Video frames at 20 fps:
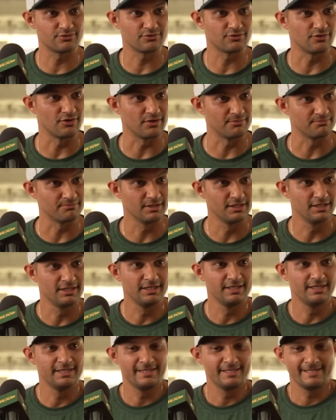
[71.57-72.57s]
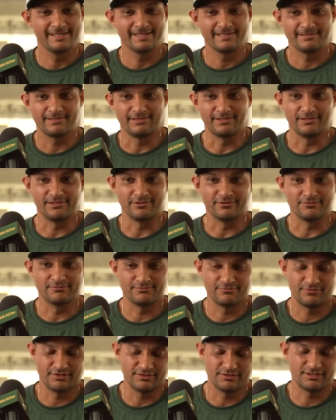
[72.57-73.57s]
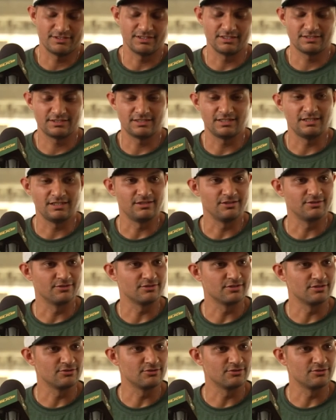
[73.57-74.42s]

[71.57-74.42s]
so I'm, you know, 16 years